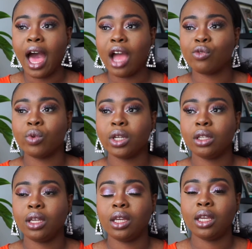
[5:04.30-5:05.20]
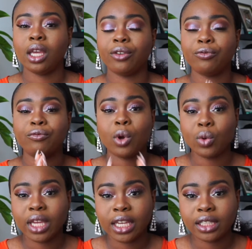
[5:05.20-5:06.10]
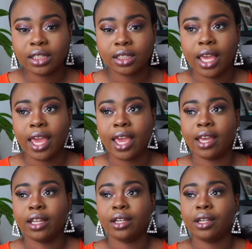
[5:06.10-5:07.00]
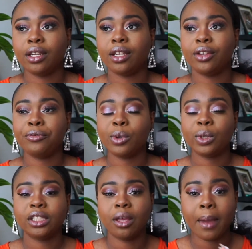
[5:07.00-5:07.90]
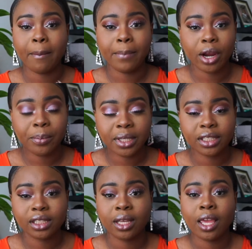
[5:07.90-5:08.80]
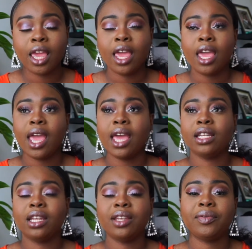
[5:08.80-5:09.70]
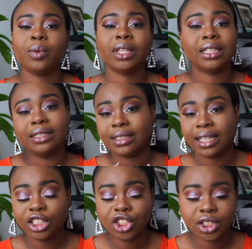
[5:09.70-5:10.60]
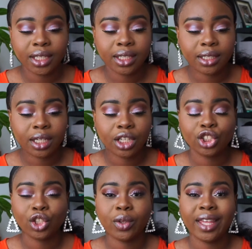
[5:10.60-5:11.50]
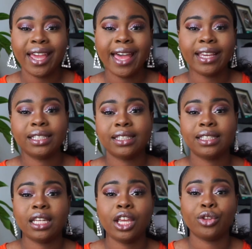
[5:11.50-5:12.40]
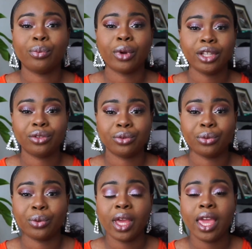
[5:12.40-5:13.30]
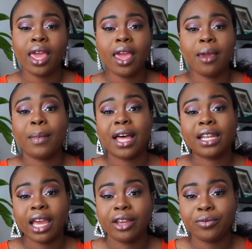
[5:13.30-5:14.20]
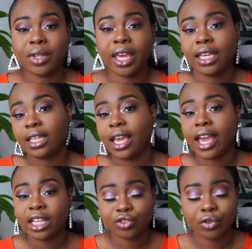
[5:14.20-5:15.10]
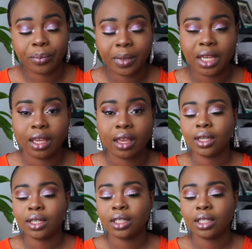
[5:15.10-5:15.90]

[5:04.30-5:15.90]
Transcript: I really can focus and focus on my purpose and live with intention so that I can see the breakthrough in my life that He has for me.